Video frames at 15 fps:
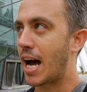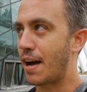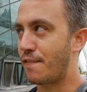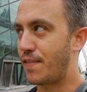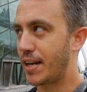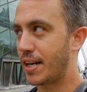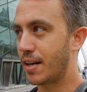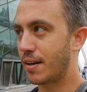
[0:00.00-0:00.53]
I
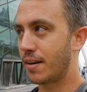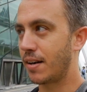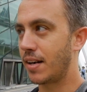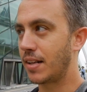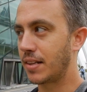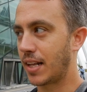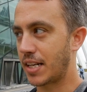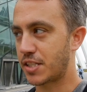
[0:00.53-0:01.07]
figure
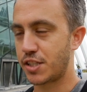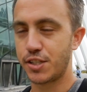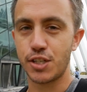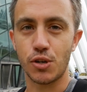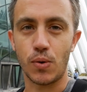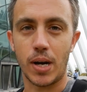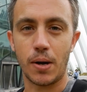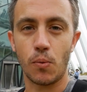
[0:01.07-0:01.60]
let's
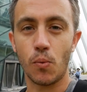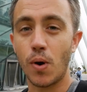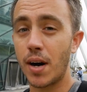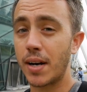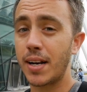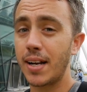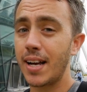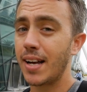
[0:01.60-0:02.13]
do it.
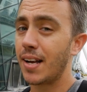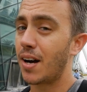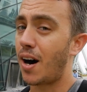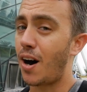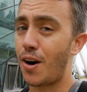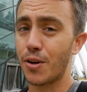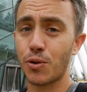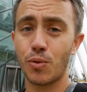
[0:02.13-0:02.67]
One,
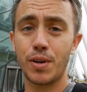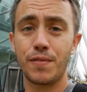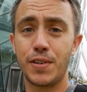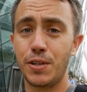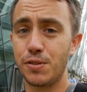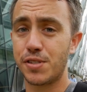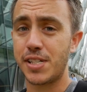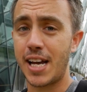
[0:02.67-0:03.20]
all the
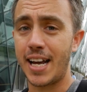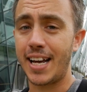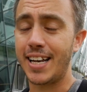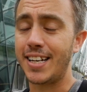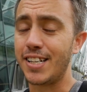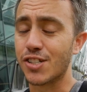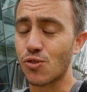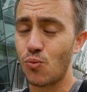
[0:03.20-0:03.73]
reviews say
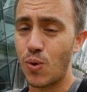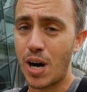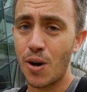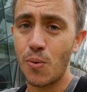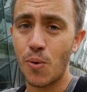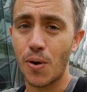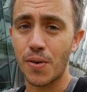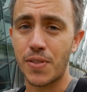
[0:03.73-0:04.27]
it is
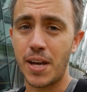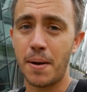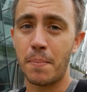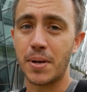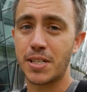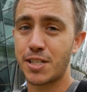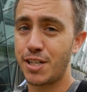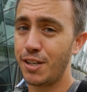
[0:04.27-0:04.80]
well worth
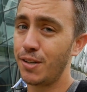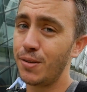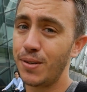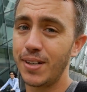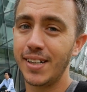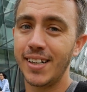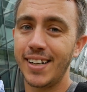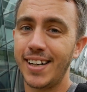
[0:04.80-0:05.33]
it, but
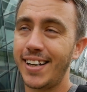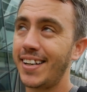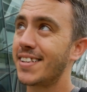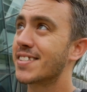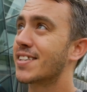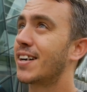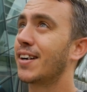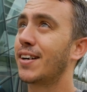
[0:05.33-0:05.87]
two, it
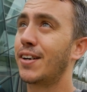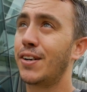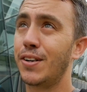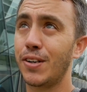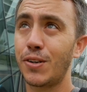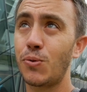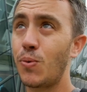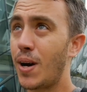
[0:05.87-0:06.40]
is a
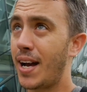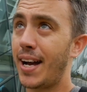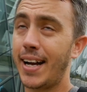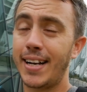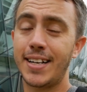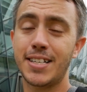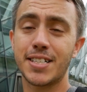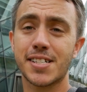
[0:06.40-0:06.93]
good
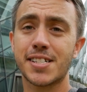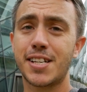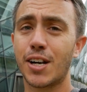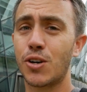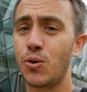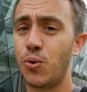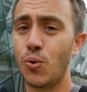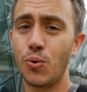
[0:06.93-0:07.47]
way just
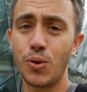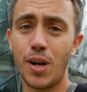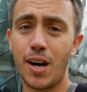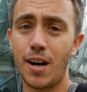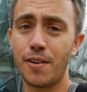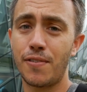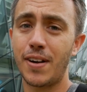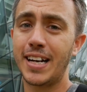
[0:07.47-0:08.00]
to cool
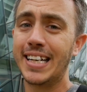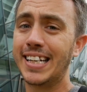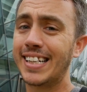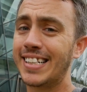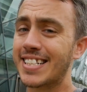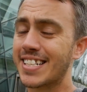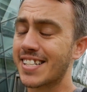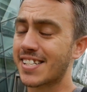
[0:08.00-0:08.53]
off and
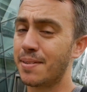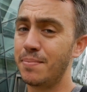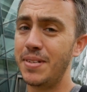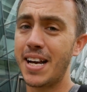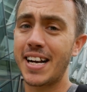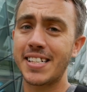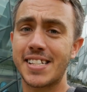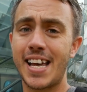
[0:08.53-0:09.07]
get into
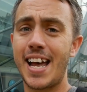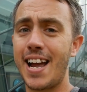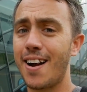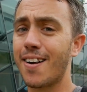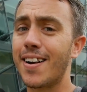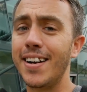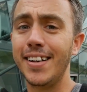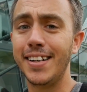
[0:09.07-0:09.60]
some nice
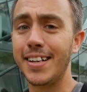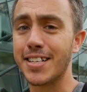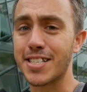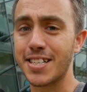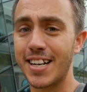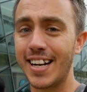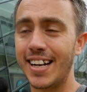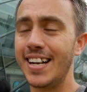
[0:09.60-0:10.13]
air
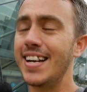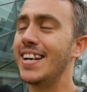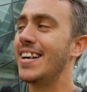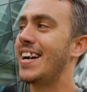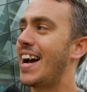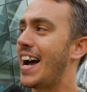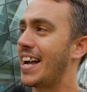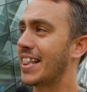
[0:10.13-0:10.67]
conditioning.
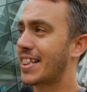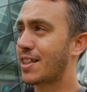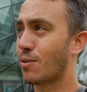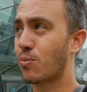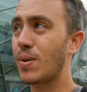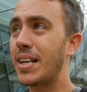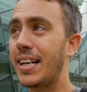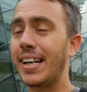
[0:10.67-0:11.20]
And
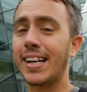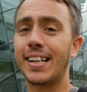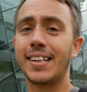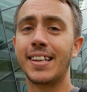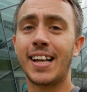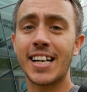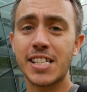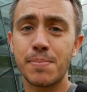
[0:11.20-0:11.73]
three,
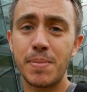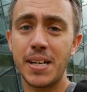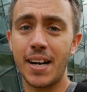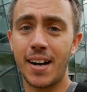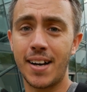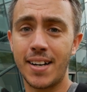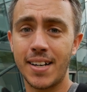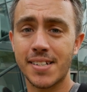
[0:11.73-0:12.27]
let's
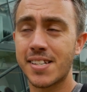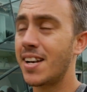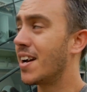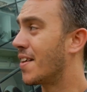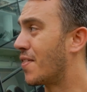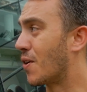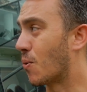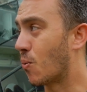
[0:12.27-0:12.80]
be honest,
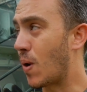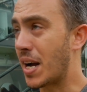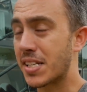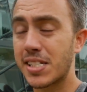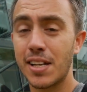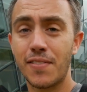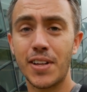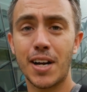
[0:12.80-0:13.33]
the
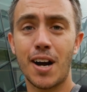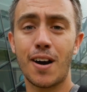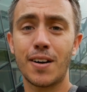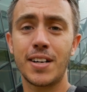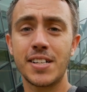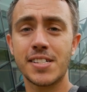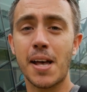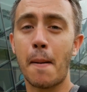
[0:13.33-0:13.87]
rest of the
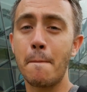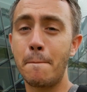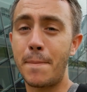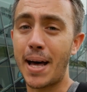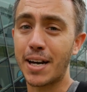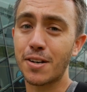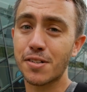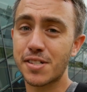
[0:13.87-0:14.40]
gardens
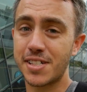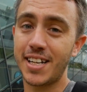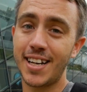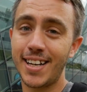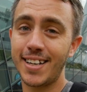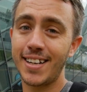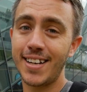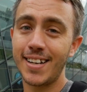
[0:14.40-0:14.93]
better
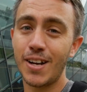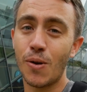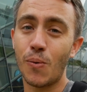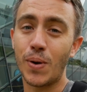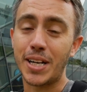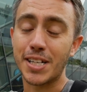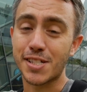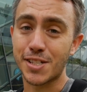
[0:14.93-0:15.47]
seen
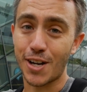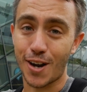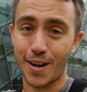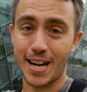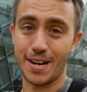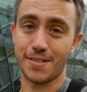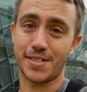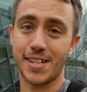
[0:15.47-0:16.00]
when it's
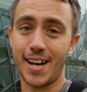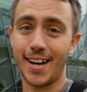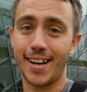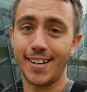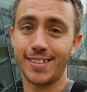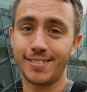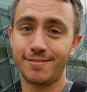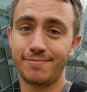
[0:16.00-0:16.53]
dark
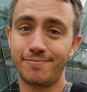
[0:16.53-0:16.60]
outside.